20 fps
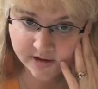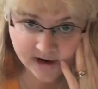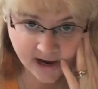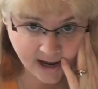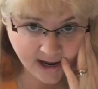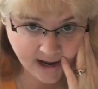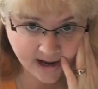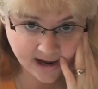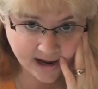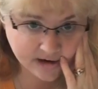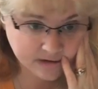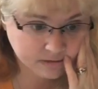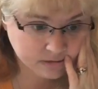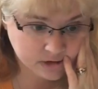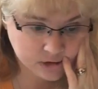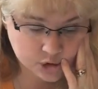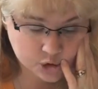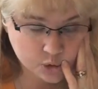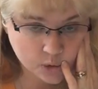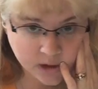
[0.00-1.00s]
than 8. I don't
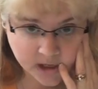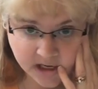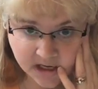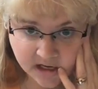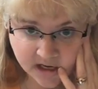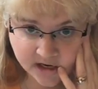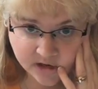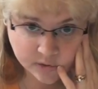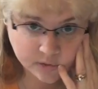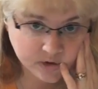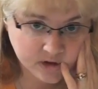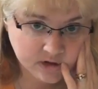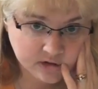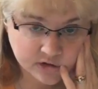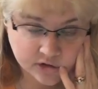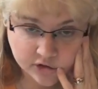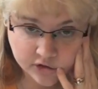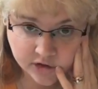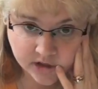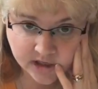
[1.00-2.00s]
need 20. I don't need
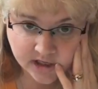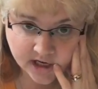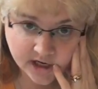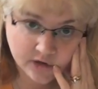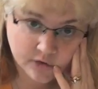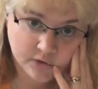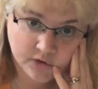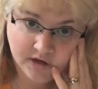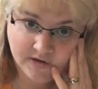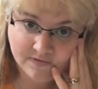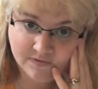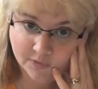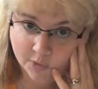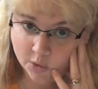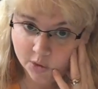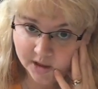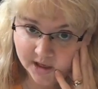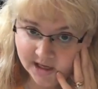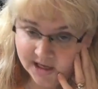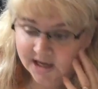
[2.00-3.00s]
30. I don't need
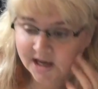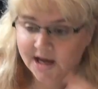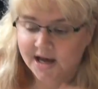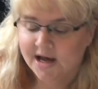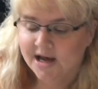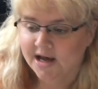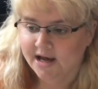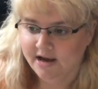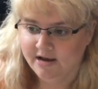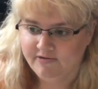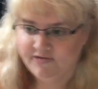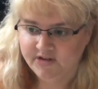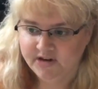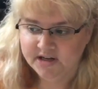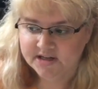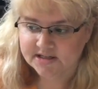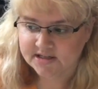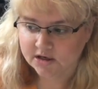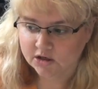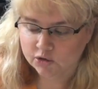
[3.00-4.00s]
40. If it
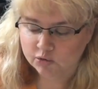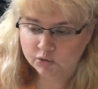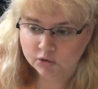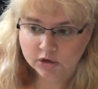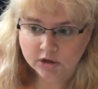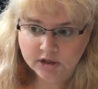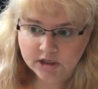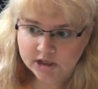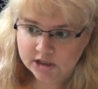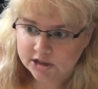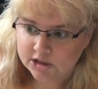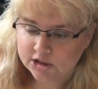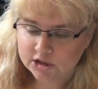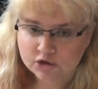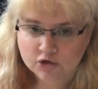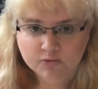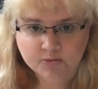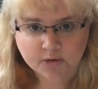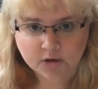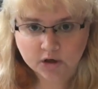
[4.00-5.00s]
is a really
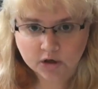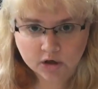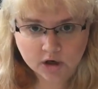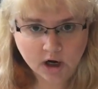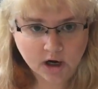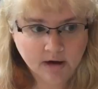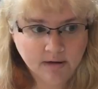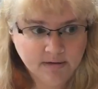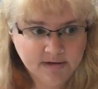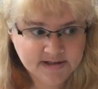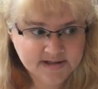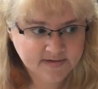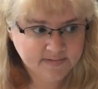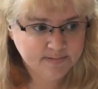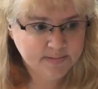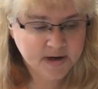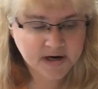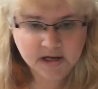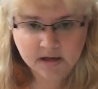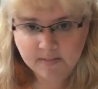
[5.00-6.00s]
super, it's a
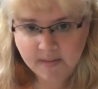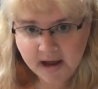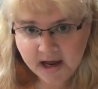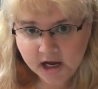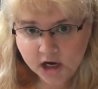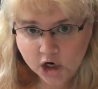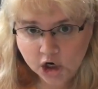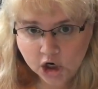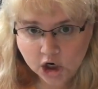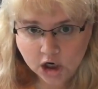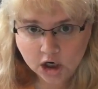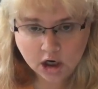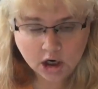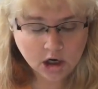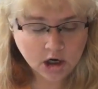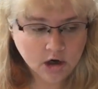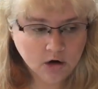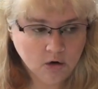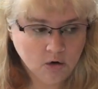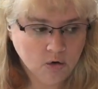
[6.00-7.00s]
money maker,
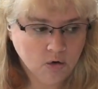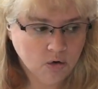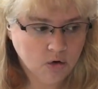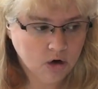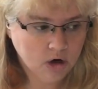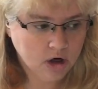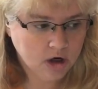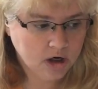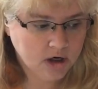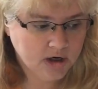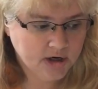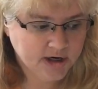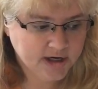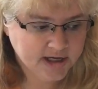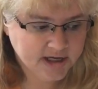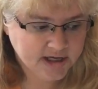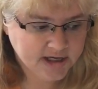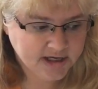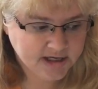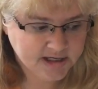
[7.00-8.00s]
or
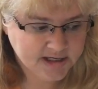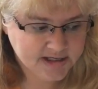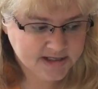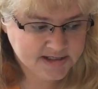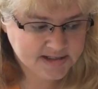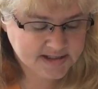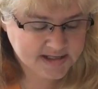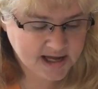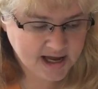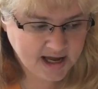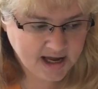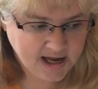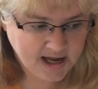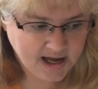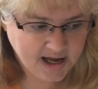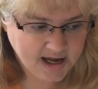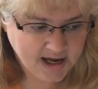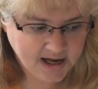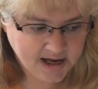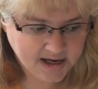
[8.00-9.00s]
it is
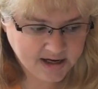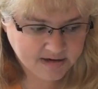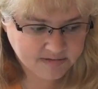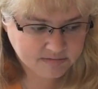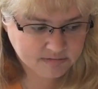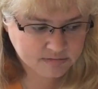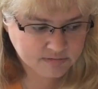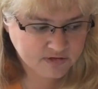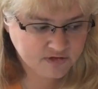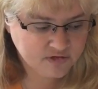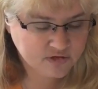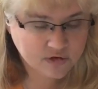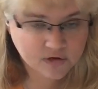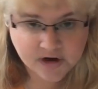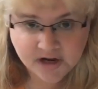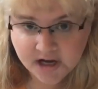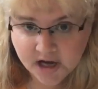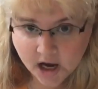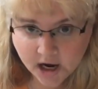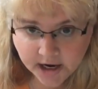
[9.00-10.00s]
a
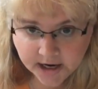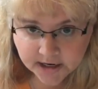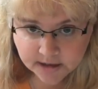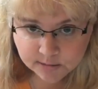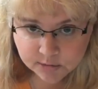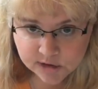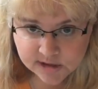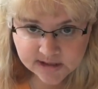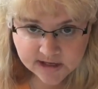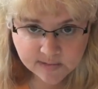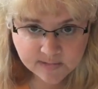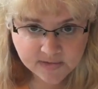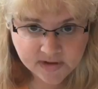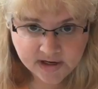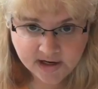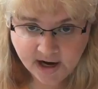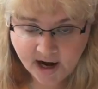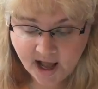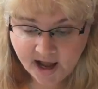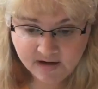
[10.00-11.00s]
free item or
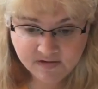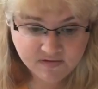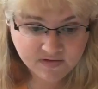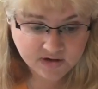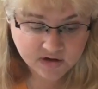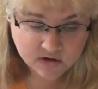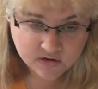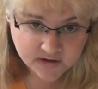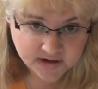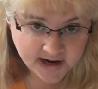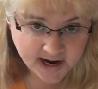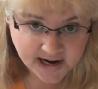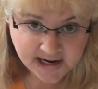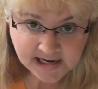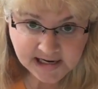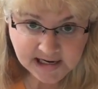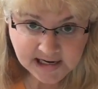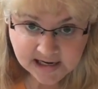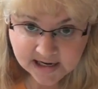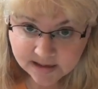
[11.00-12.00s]
something and I feel that I
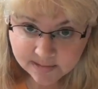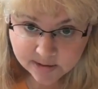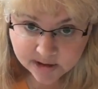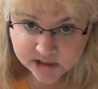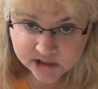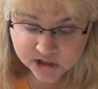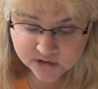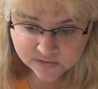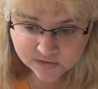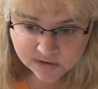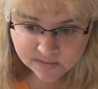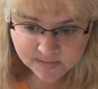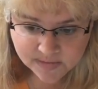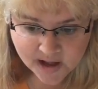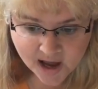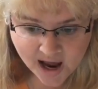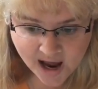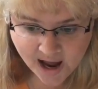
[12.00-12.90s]
need a bunch of them,